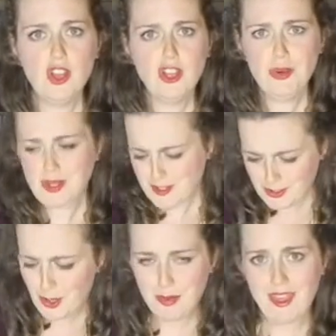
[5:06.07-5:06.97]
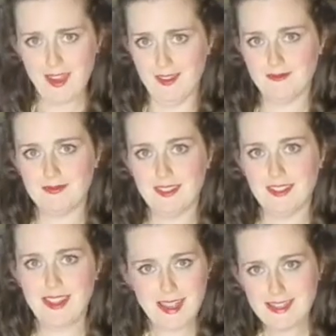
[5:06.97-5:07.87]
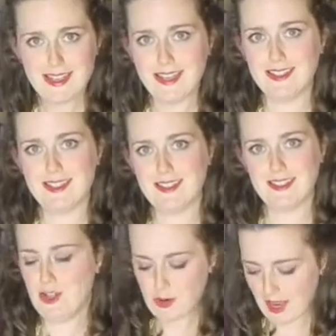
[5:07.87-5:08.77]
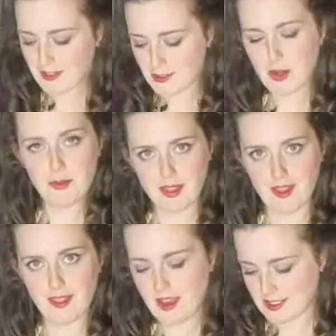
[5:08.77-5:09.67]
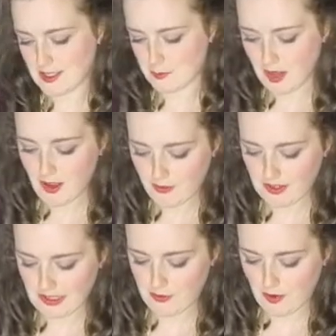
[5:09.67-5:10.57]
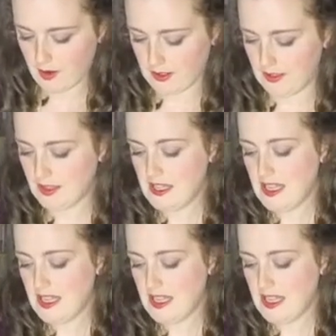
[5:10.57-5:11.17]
You can stop there. That is it. You can stop there. That is perfectly fine.